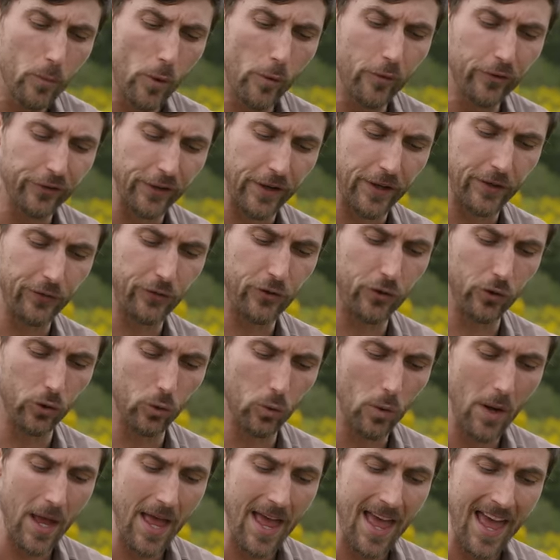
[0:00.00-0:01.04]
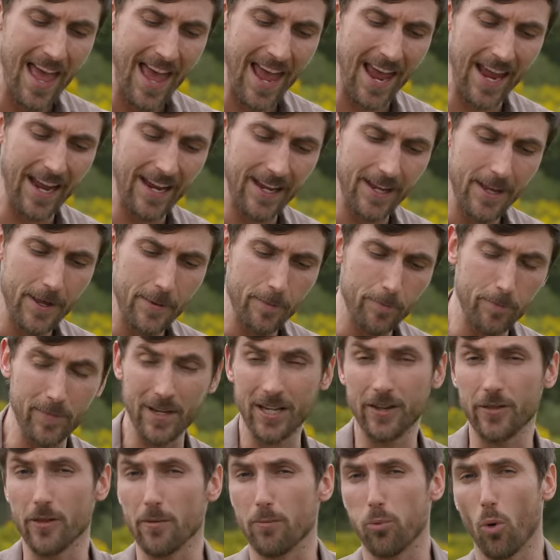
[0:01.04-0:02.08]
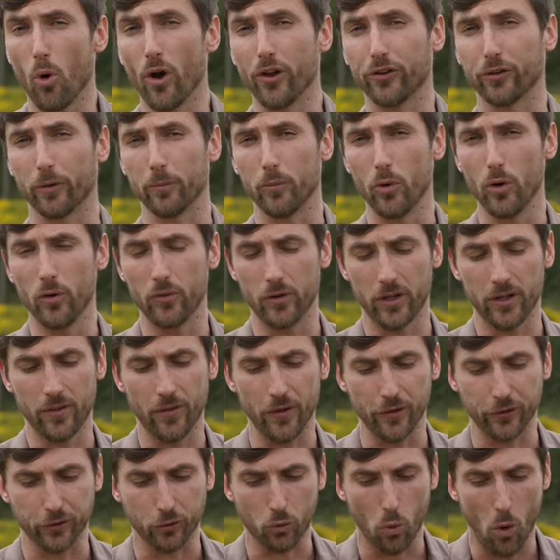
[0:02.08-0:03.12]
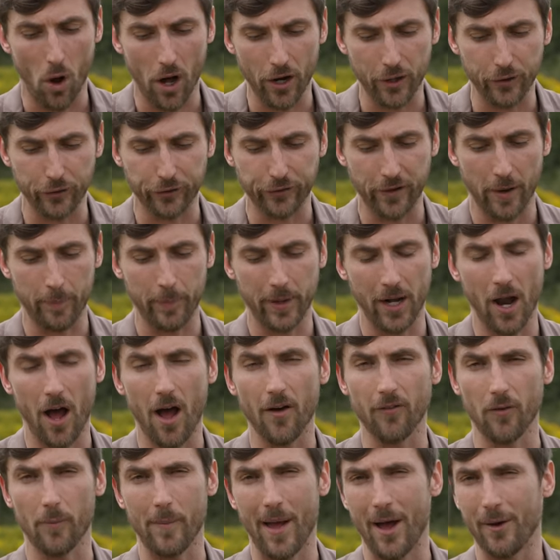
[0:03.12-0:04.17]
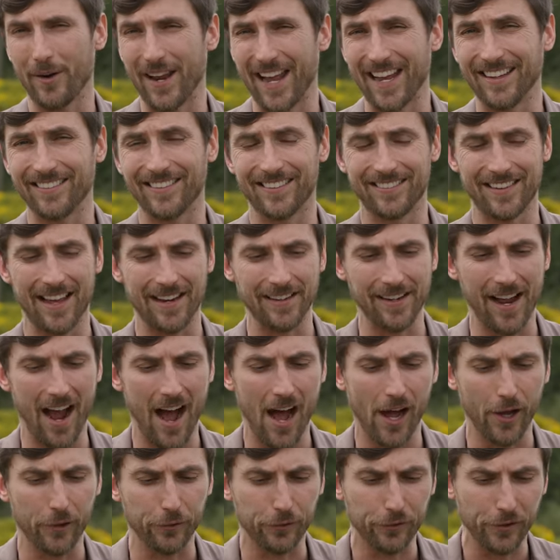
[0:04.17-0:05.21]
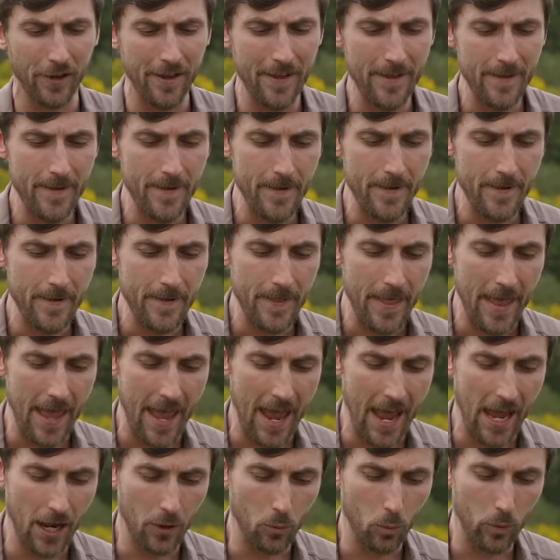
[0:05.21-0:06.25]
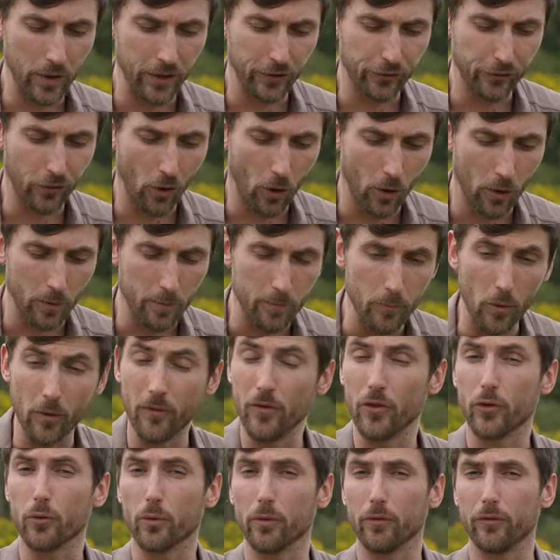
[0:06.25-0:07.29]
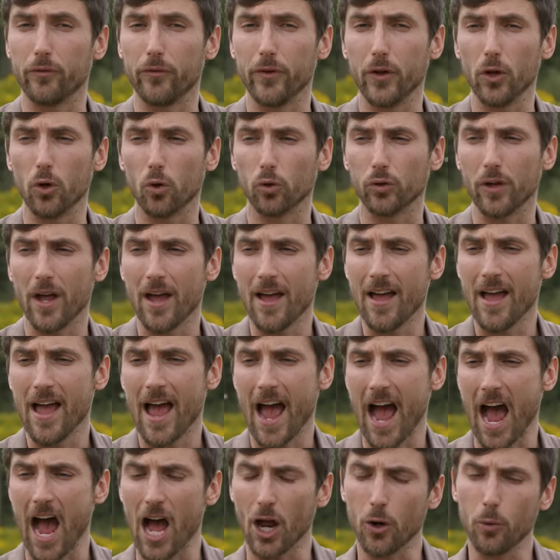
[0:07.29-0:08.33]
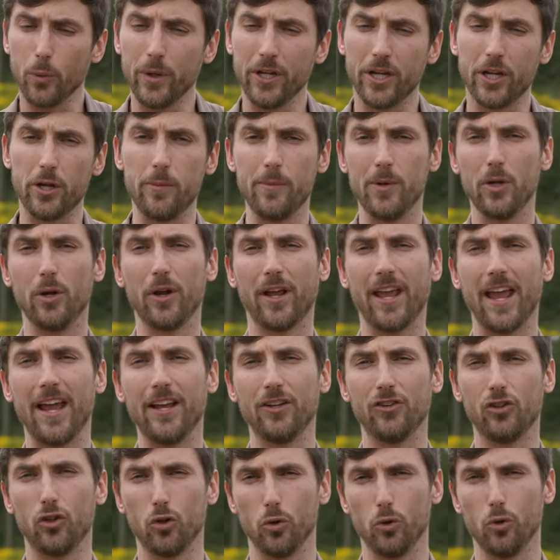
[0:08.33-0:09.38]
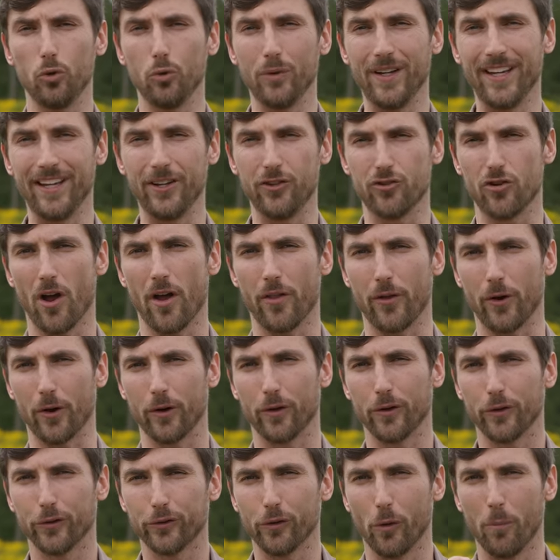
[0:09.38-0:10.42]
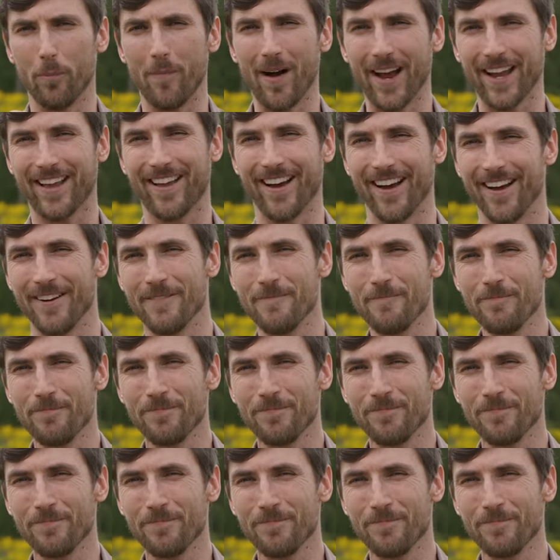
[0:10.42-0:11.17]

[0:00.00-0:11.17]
moves into, hey, me and the boys are moving, the squad is stepping off, about eight to 10 guys, and we start moving through a field how do we communicate to each other? So, Micah,